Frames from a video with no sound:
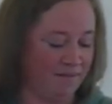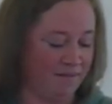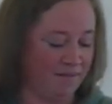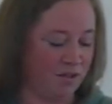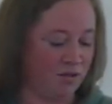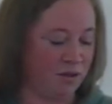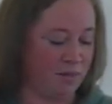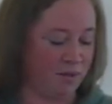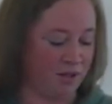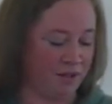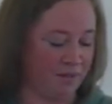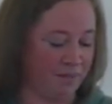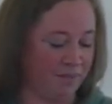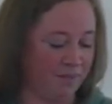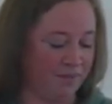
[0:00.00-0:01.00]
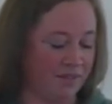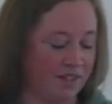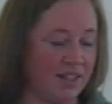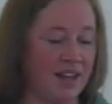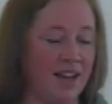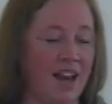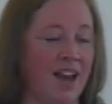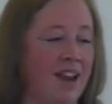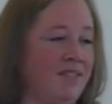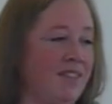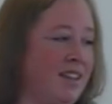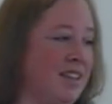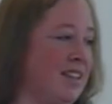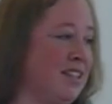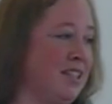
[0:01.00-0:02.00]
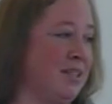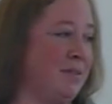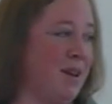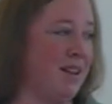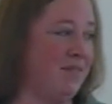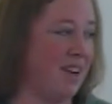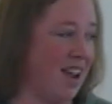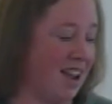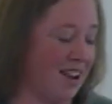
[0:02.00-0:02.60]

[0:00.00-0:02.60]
scripture. See, I have the attention span of a gnat.